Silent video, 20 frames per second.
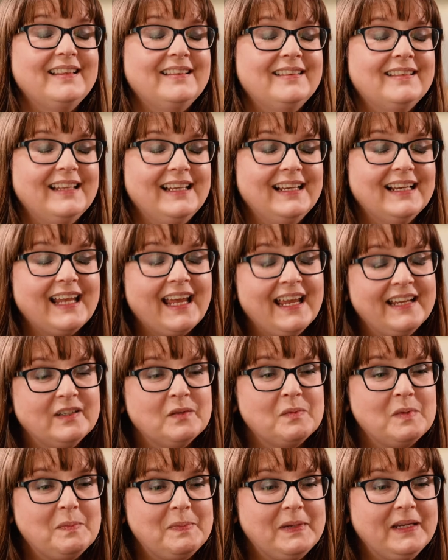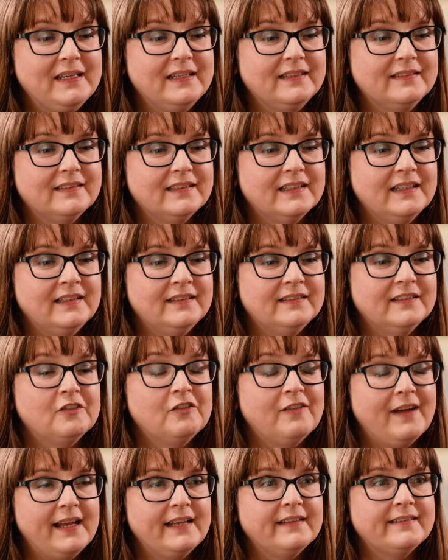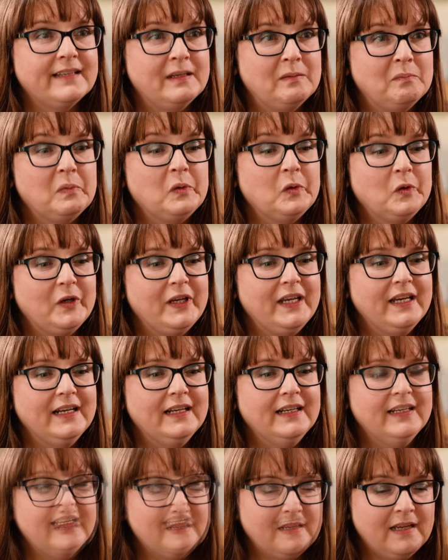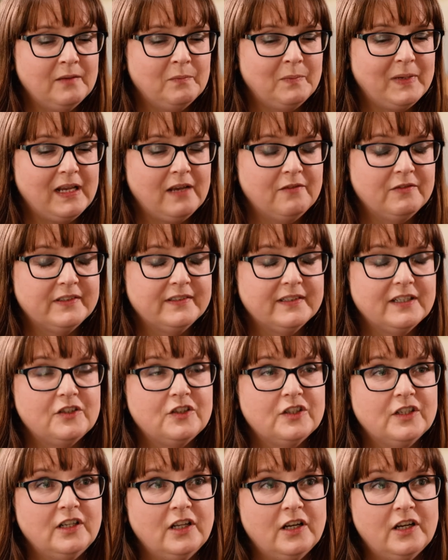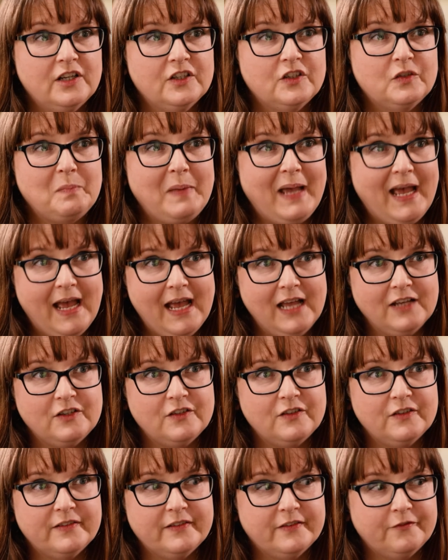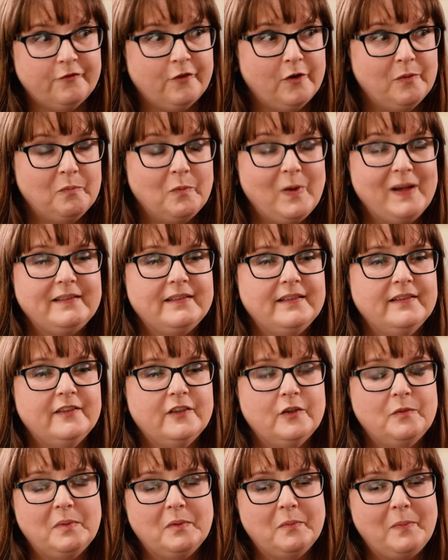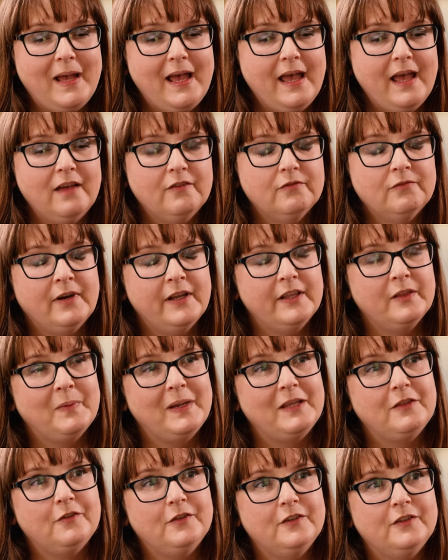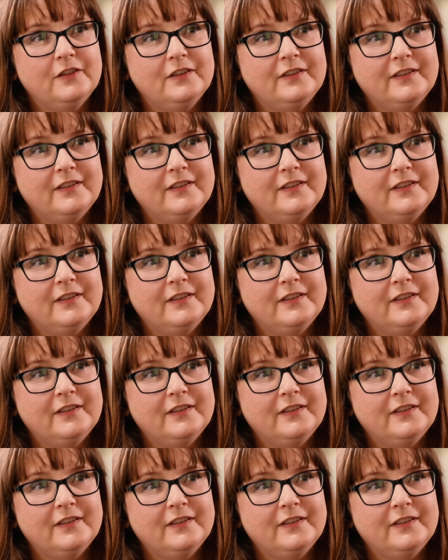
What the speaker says: think AWP is a great employer, and we cover such a large patch from Weston-super-Mare right the way through to